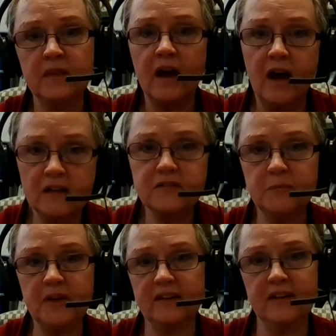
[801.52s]

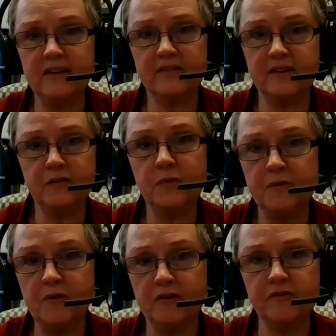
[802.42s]
Ultimately, since we
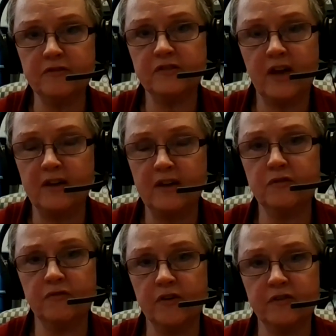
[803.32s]
work for state
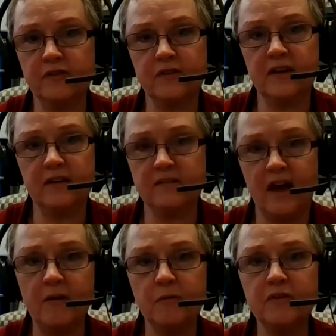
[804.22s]
universities,
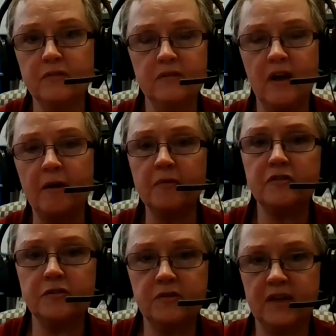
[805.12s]
our, our
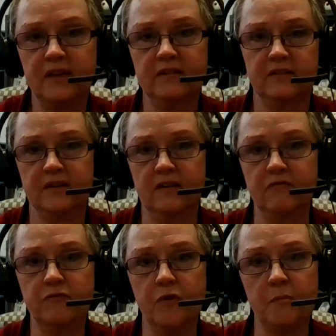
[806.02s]
duty is to
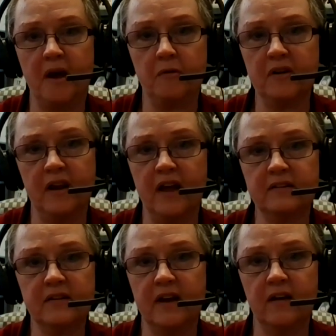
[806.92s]
inform our
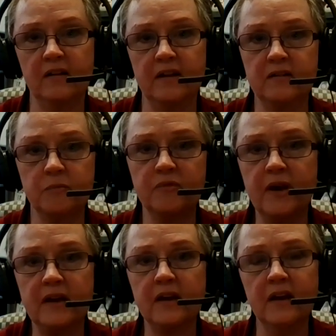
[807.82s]
clientele and to
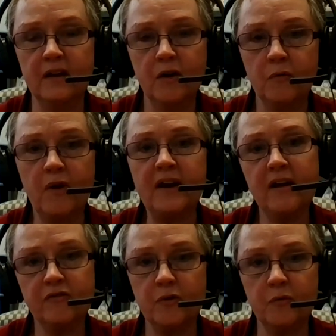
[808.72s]
bring
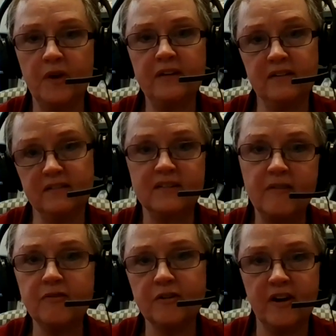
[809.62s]
whatever we
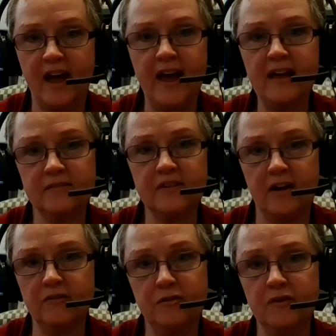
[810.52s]
discover at
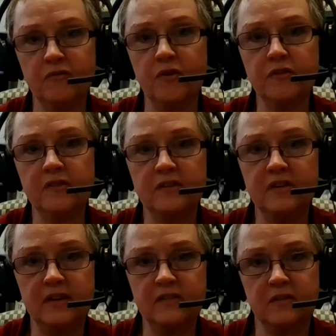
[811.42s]
our
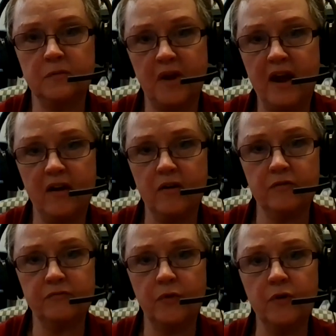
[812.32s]
universities to bear
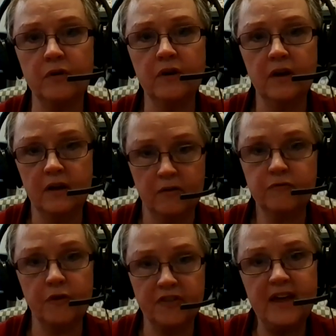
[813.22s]
for,
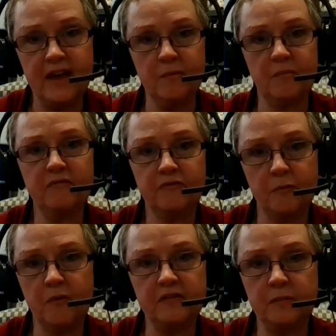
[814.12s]
for them and for
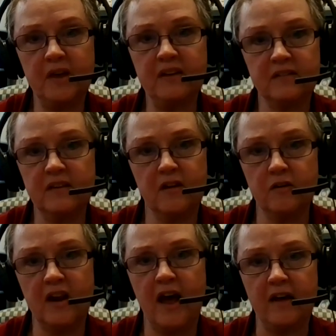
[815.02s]
what's best in their
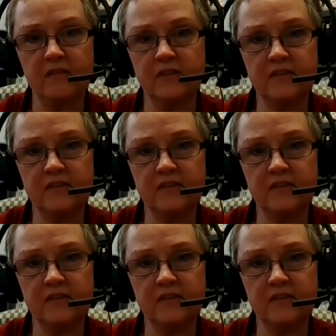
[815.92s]
lives.